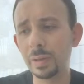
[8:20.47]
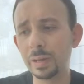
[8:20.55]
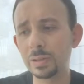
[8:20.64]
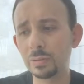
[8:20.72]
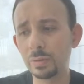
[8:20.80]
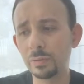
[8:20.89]

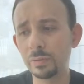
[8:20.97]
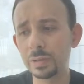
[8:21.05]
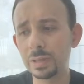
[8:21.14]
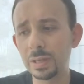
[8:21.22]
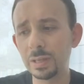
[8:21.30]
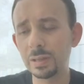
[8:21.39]
That sort of was
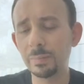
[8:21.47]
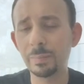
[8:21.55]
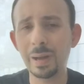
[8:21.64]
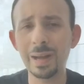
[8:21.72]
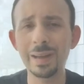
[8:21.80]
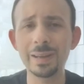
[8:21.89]
the
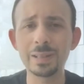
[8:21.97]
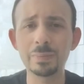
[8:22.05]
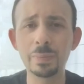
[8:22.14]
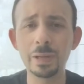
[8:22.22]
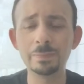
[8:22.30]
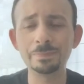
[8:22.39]
bias,
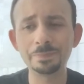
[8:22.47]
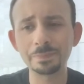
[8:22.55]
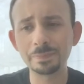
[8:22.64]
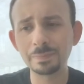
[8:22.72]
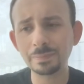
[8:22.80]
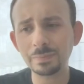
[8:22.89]
but
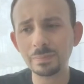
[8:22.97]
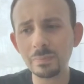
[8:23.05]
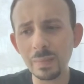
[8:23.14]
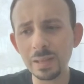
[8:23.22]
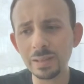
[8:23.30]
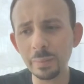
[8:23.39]

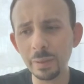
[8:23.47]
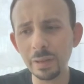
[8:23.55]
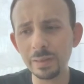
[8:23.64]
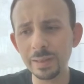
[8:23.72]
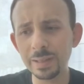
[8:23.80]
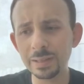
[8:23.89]
some of the
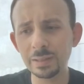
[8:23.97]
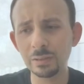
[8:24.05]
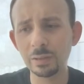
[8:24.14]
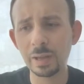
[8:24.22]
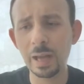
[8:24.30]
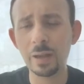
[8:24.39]
things to
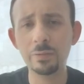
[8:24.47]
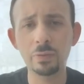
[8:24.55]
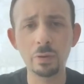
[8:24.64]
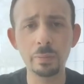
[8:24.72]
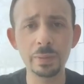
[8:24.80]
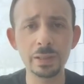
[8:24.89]
look out
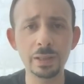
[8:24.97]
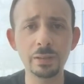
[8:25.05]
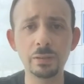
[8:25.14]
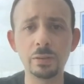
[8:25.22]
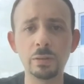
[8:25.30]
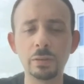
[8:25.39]
for,
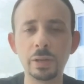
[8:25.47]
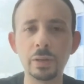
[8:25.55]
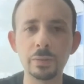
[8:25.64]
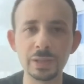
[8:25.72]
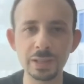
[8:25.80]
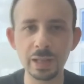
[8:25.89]
particularly
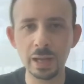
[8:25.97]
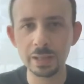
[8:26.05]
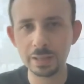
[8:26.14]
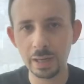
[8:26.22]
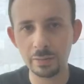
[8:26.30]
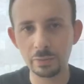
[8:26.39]
with
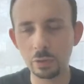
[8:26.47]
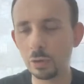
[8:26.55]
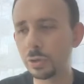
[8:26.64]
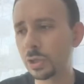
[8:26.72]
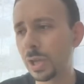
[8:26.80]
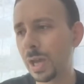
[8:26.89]
stocks that have
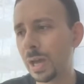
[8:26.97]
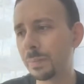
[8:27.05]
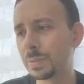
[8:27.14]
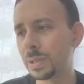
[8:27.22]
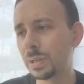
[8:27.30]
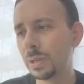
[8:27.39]
large
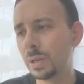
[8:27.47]
gaps,